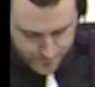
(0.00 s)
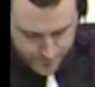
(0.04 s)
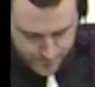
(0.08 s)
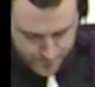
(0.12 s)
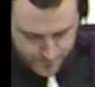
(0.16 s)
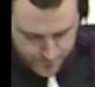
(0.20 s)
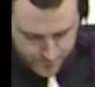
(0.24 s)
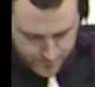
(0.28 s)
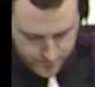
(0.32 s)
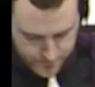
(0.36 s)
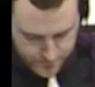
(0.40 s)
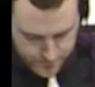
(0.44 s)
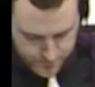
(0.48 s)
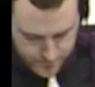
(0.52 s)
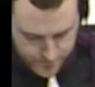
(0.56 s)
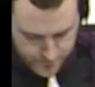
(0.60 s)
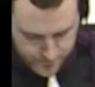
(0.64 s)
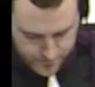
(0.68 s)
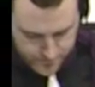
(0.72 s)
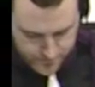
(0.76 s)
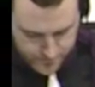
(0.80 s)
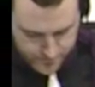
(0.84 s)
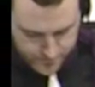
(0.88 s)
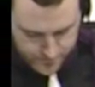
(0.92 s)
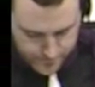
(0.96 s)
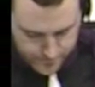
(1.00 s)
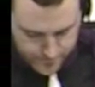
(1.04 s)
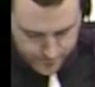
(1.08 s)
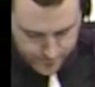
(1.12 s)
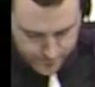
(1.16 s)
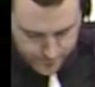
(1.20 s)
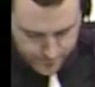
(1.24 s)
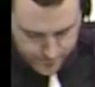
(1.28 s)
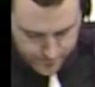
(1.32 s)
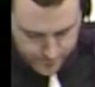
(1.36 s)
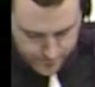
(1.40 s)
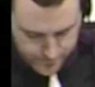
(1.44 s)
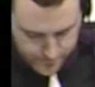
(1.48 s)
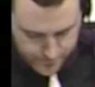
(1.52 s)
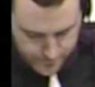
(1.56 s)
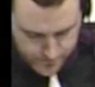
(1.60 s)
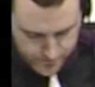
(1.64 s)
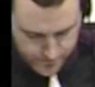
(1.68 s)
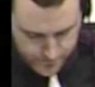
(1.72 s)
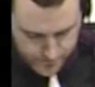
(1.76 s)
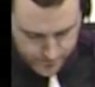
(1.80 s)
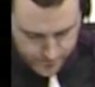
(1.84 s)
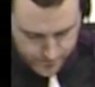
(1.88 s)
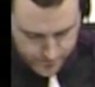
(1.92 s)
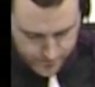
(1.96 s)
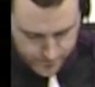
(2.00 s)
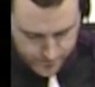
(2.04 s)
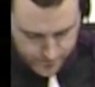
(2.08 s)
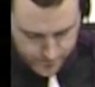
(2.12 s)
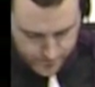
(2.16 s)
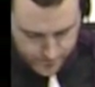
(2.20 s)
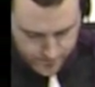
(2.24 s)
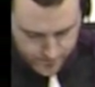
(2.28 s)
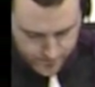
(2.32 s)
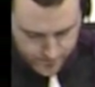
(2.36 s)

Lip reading: No words are spoken by the person on screen.